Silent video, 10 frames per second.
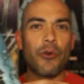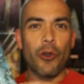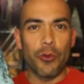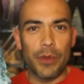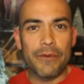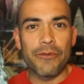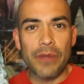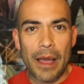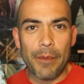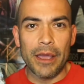heard me
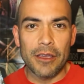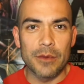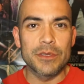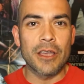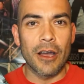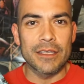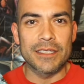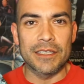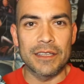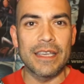flap my gums
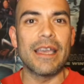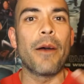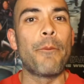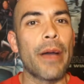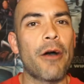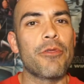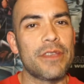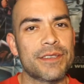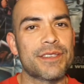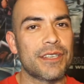constantly about
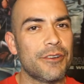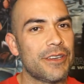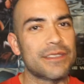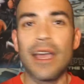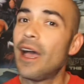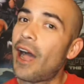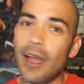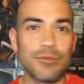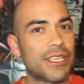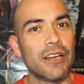this series.
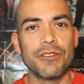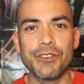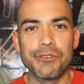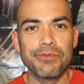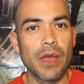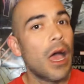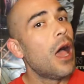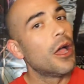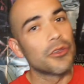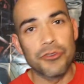I'm telling you,
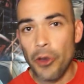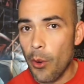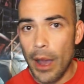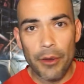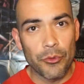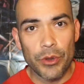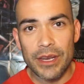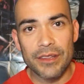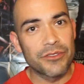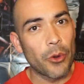go out and
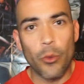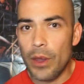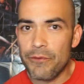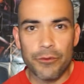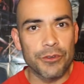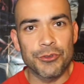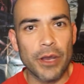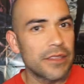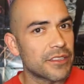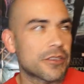read it. Don't wait for the
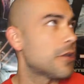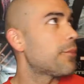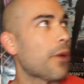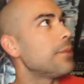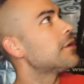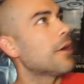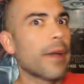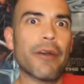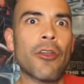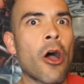trade that's going to probably come
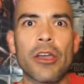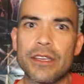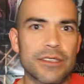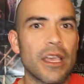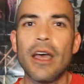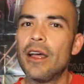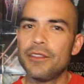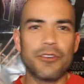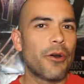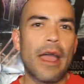out in August.
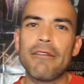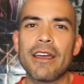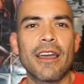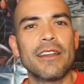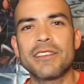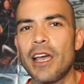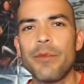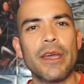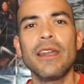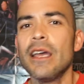You don't have that kind of
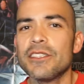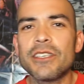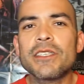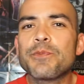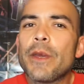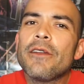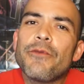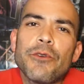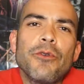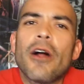time, man. Just spend a
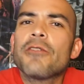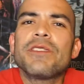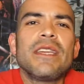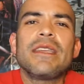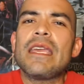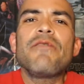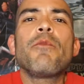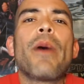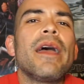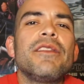few dollars and
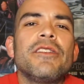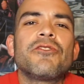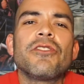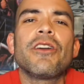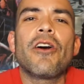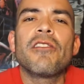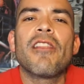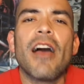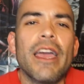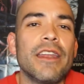even buy it digitally
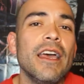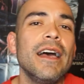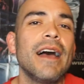online.